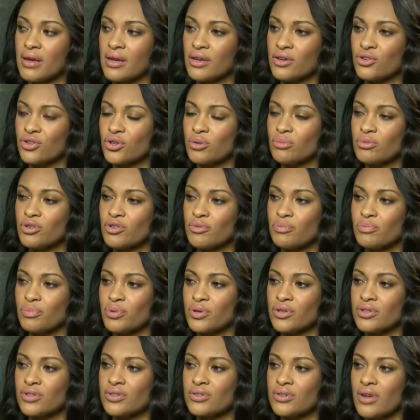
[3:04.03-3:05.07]
in terms of
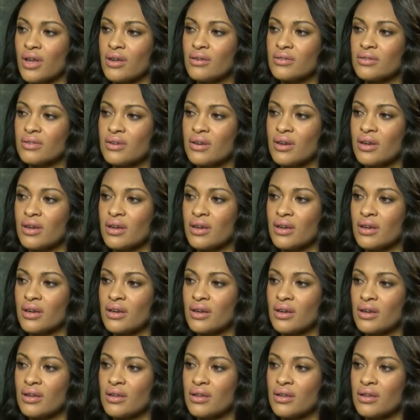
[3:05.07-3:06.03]
presenting